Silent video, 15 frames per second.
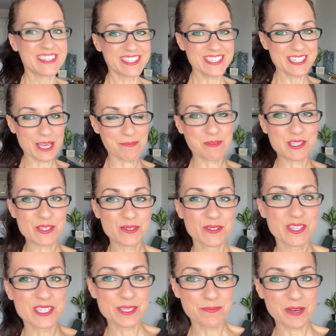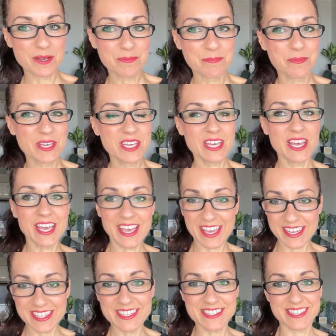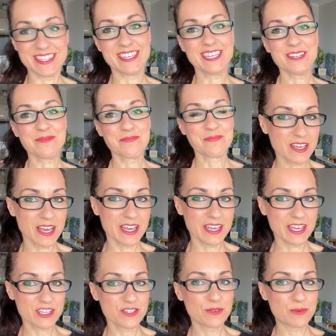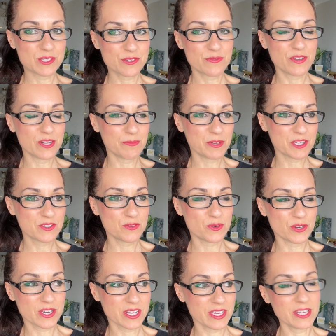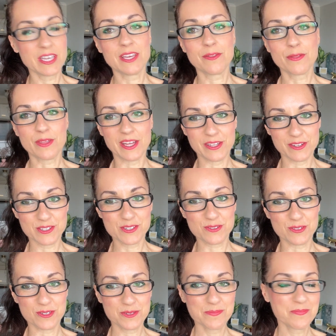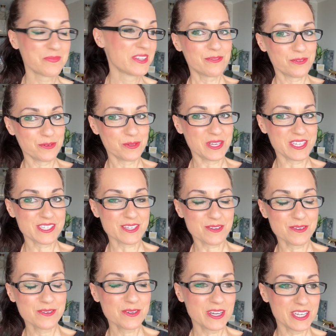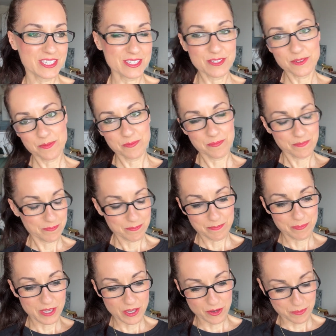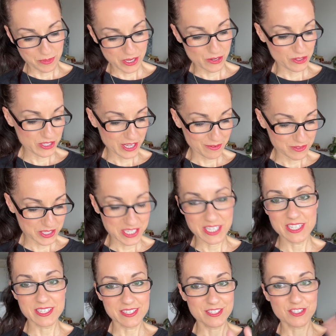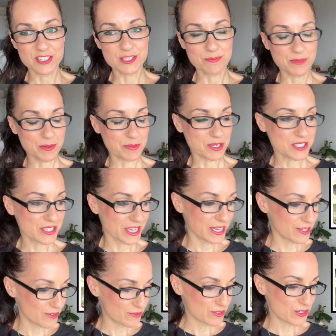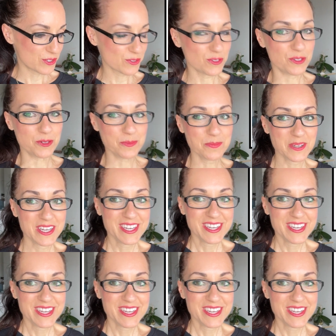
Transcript: This episode is about me editing. I actually was filming during a thunderstorm a few days ago, and you may or may not have seen it. It's just me being scared of the storm.